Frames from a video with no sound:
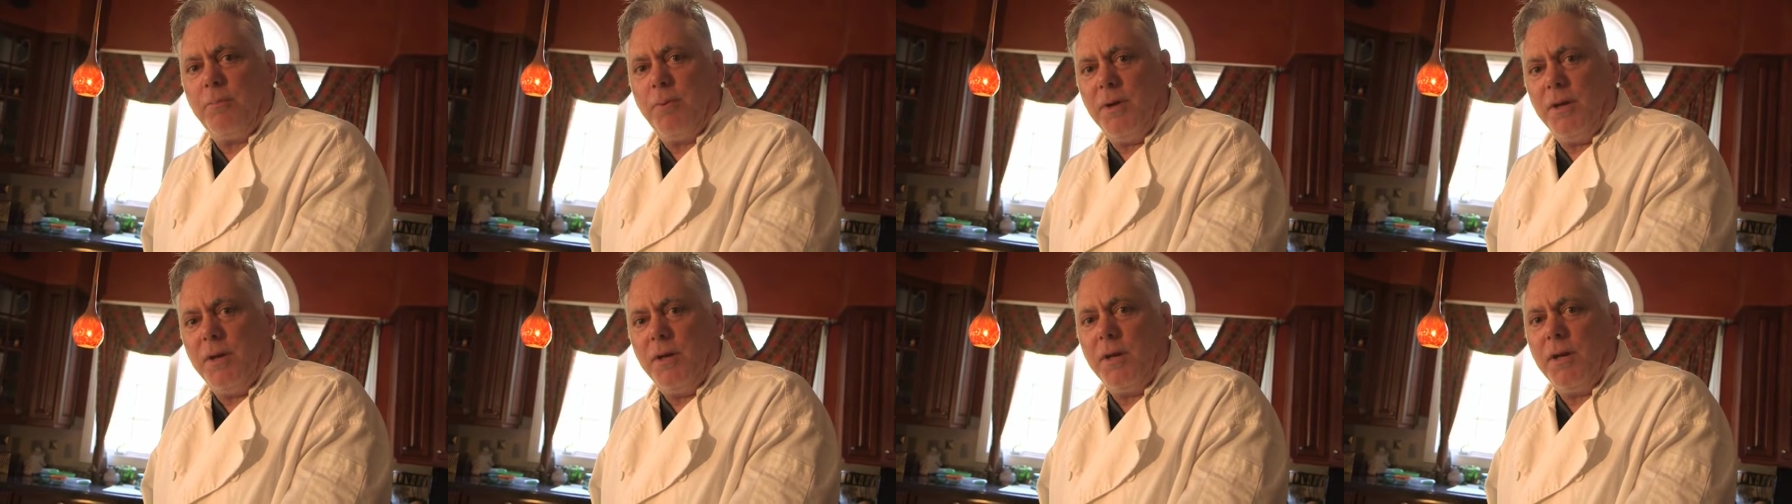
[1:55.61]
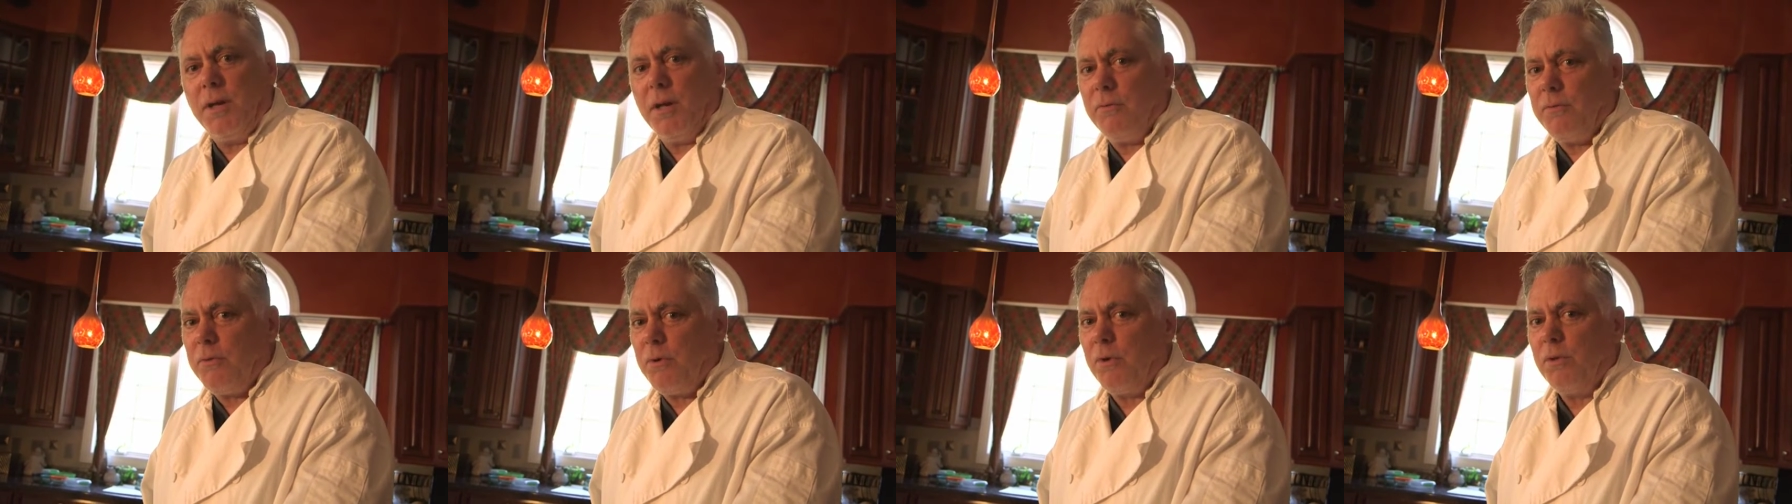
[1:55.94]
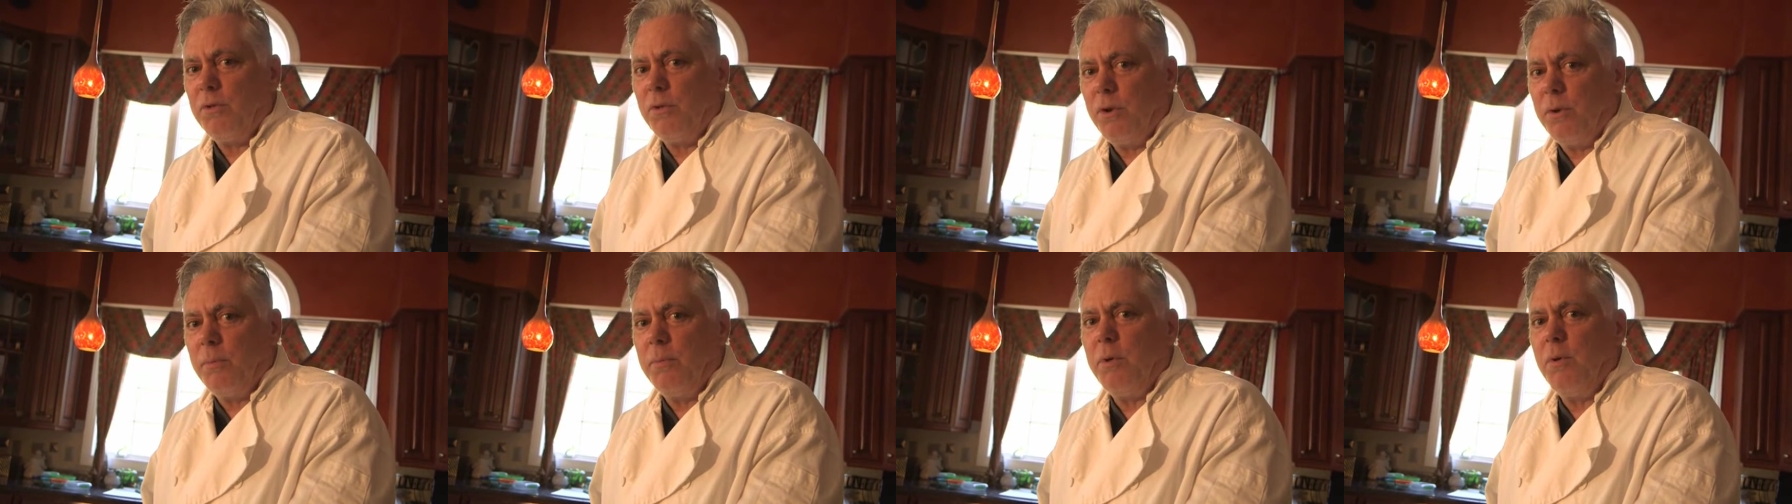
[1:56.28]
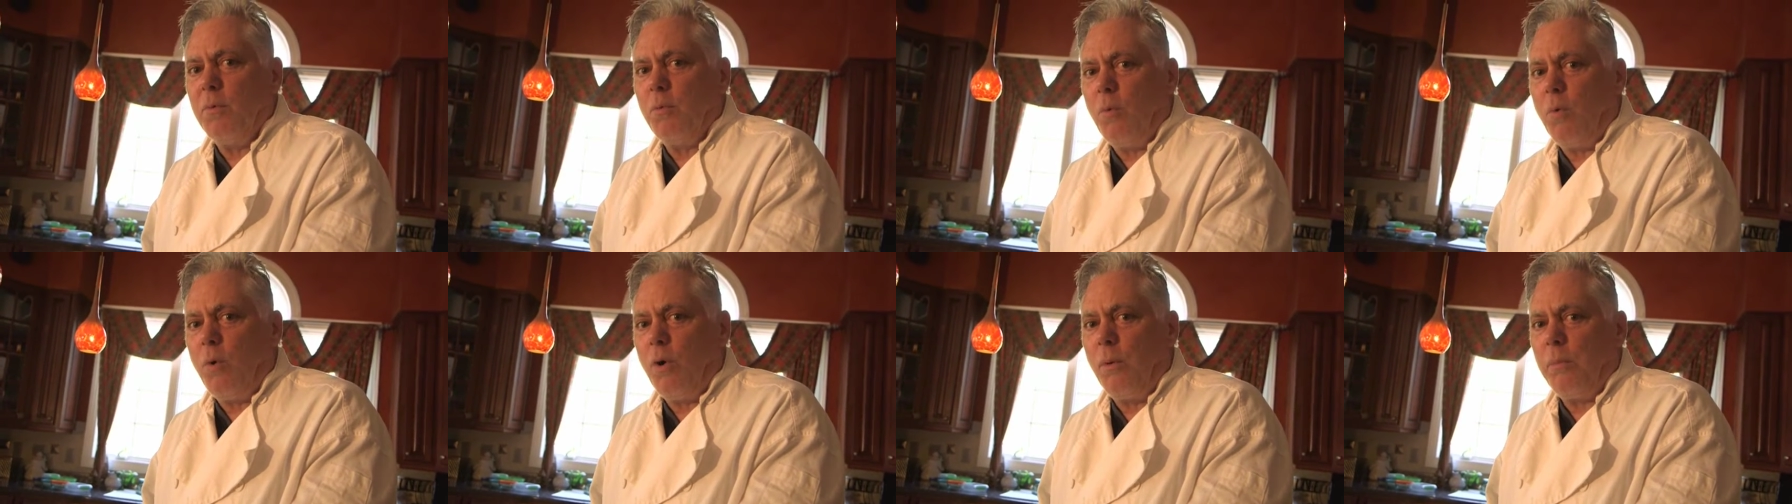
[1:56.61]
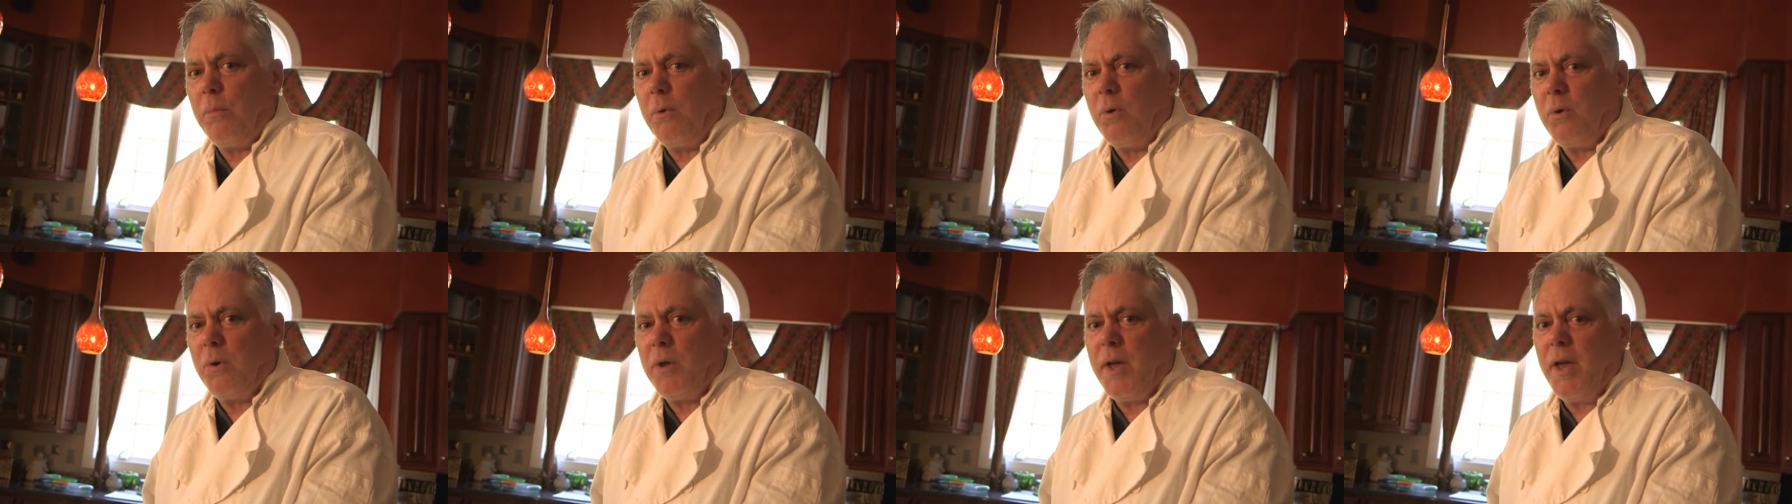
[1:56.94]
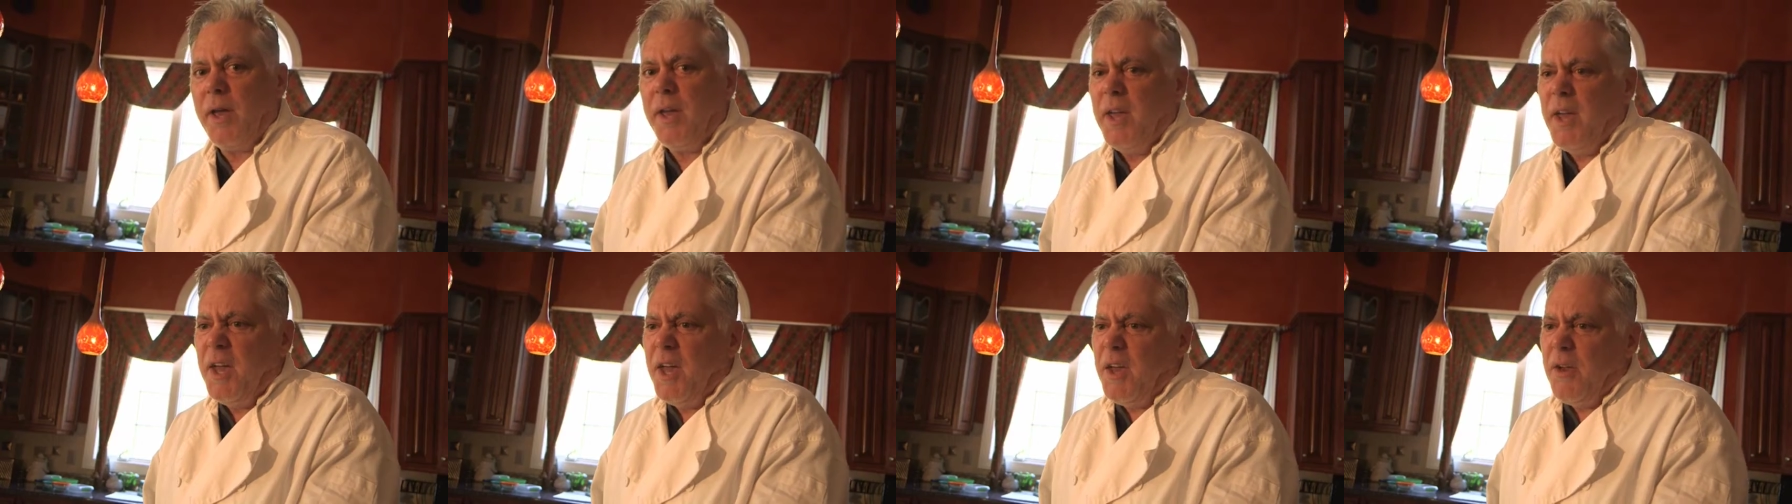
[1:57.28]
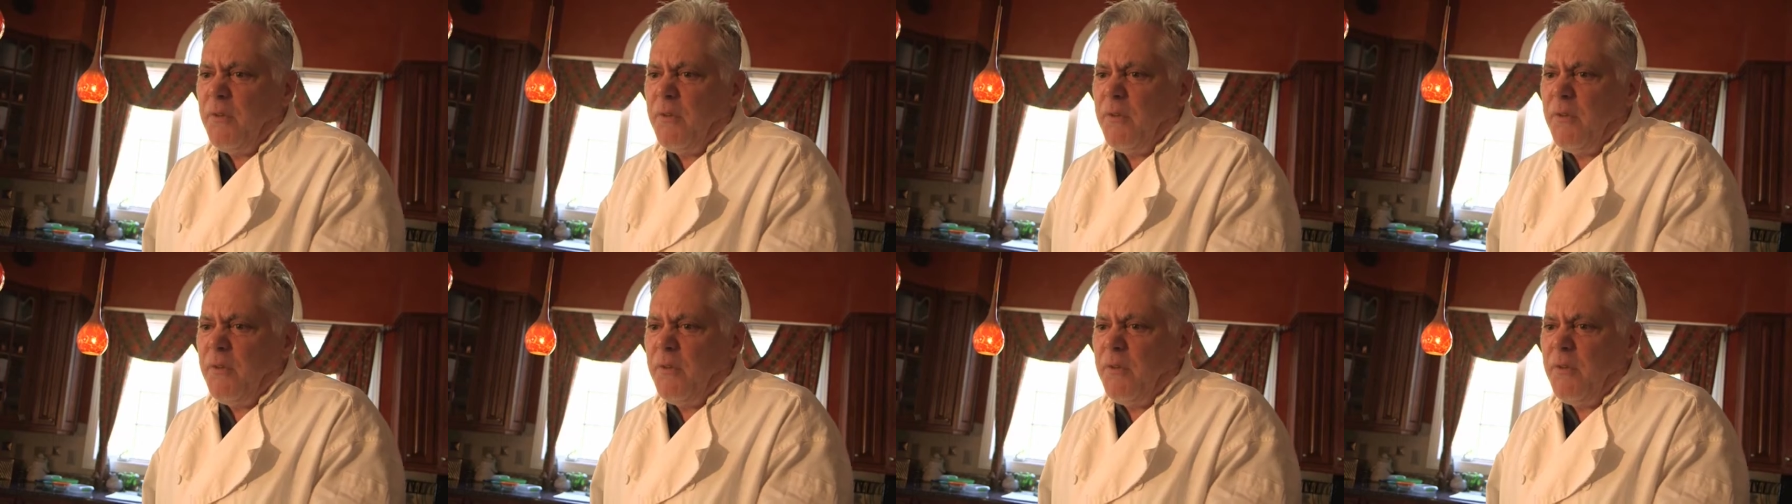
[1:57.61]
peak if they're a little bit warmer, okay?